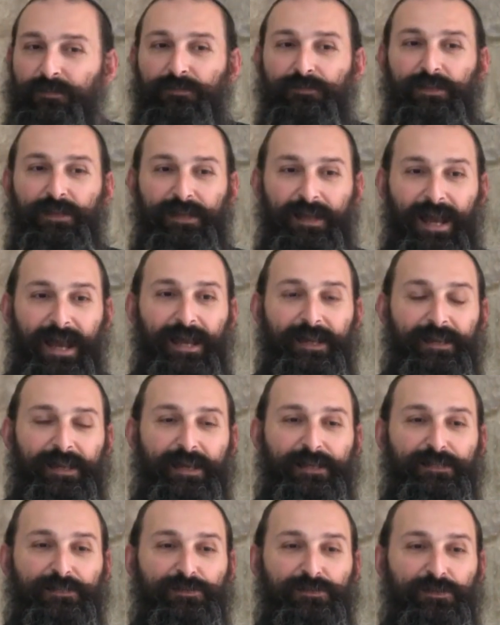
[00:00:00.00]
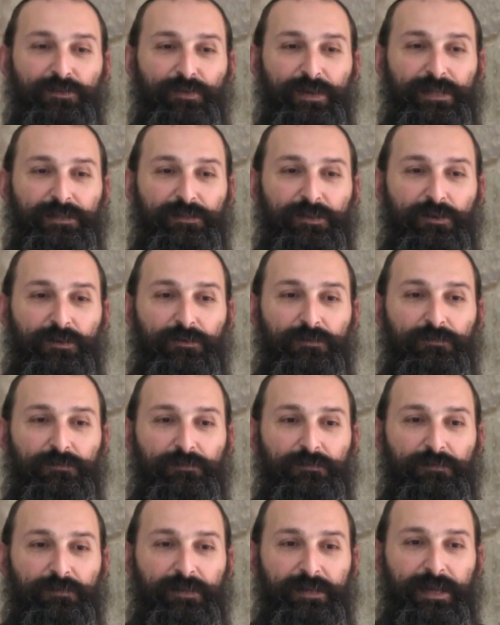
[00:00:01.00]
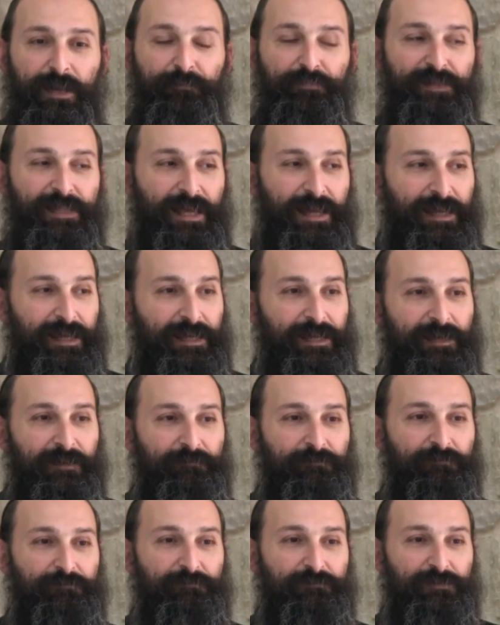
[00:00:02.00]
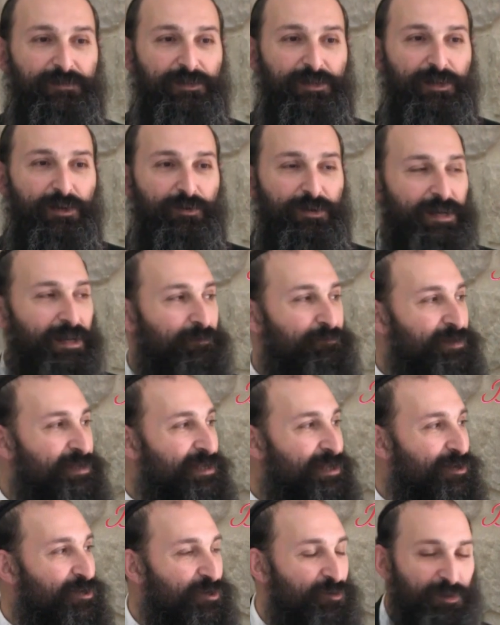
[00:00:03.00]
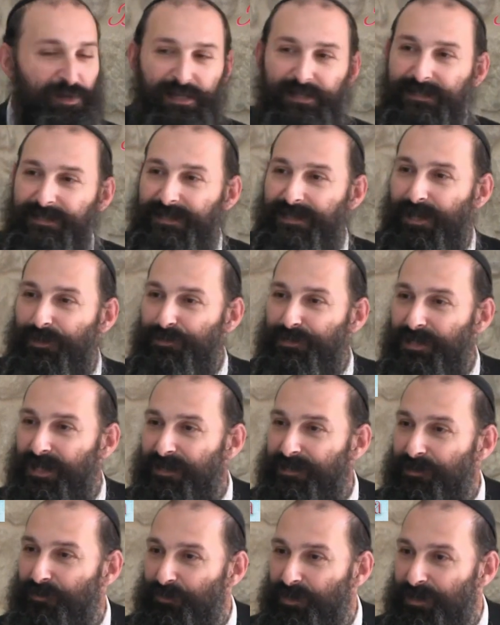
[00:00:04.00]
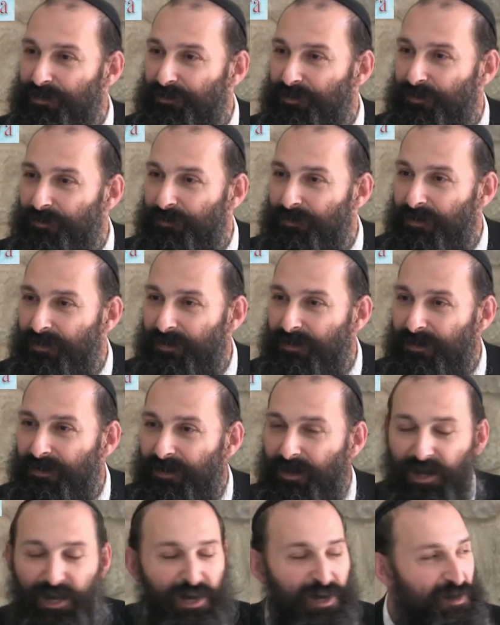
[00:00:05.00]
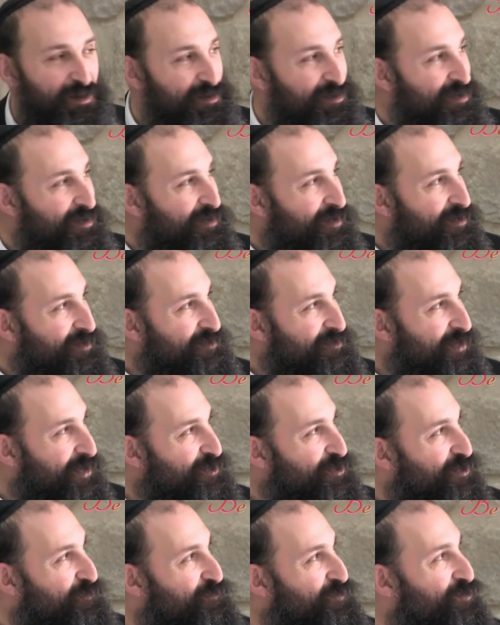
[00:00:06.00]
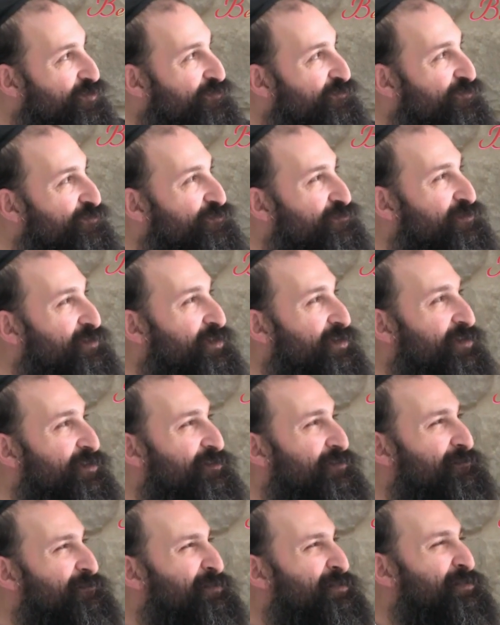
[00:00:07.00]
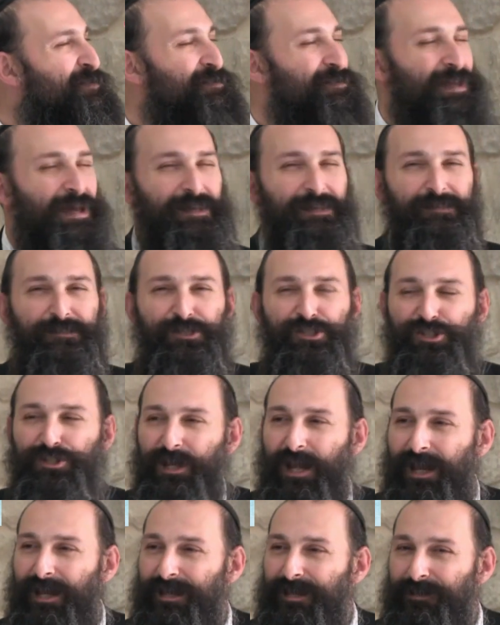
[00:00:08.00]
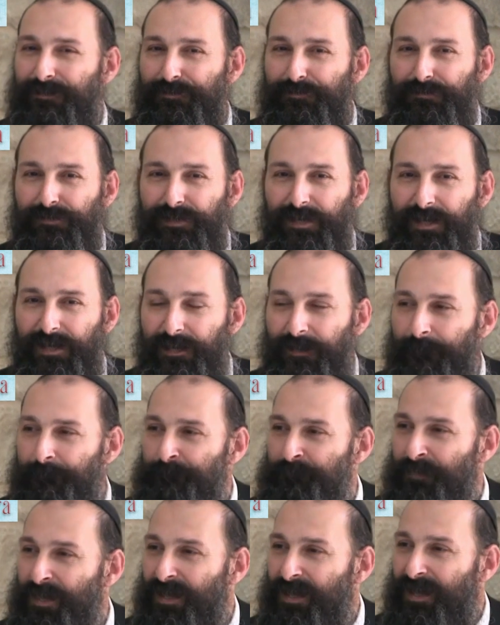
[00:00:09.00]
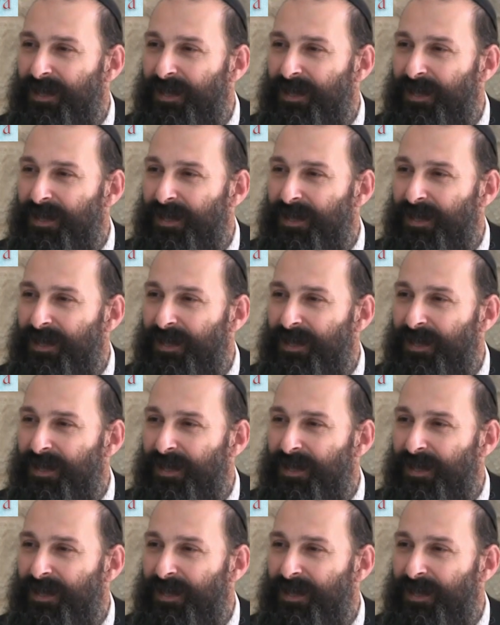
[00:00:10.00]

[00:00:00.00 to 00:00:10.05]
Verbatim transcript: The guy next to the window kept telling him, you know what, let me tell you what I see outside the window. Ah, Such a beautiful day. The sun is shining today.